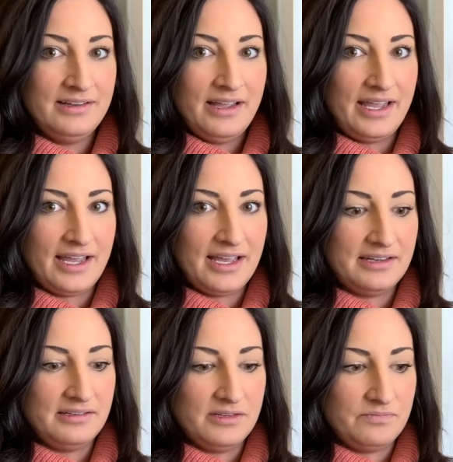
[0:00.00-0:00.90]

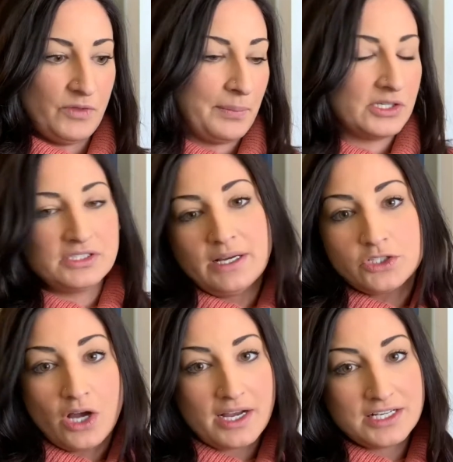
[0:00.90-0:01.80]
and the person they were
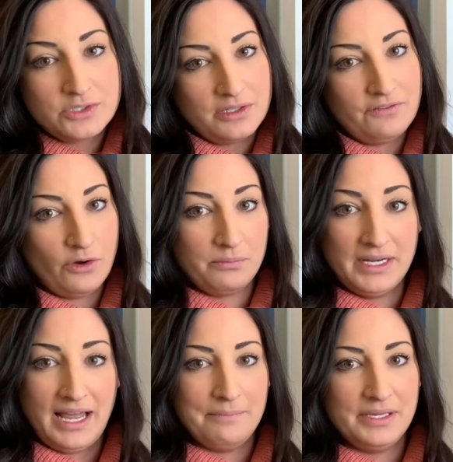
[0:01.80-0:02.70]
talking to on the phone may
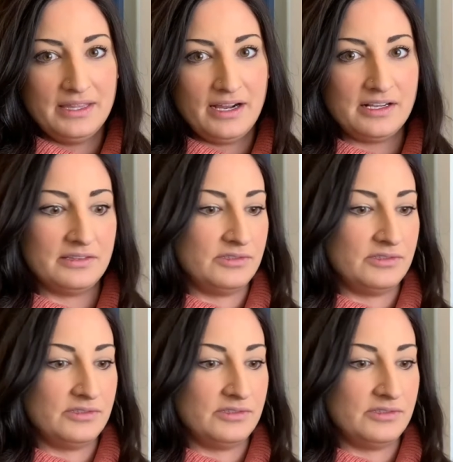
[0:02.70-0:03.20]
not be there.